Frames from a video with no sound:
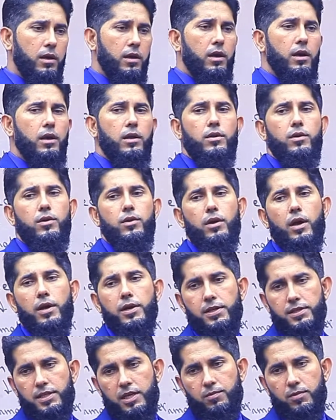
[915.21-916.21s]
in
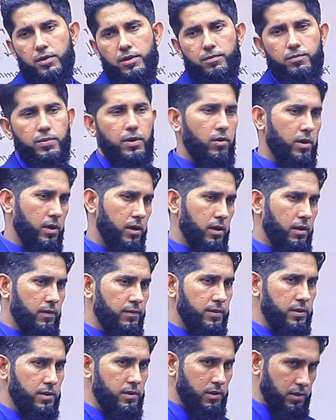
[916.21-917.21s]
academic
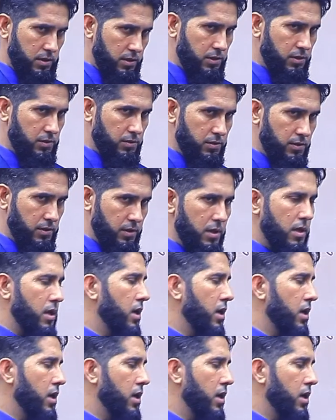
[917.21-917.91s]
paragraphs. Understood?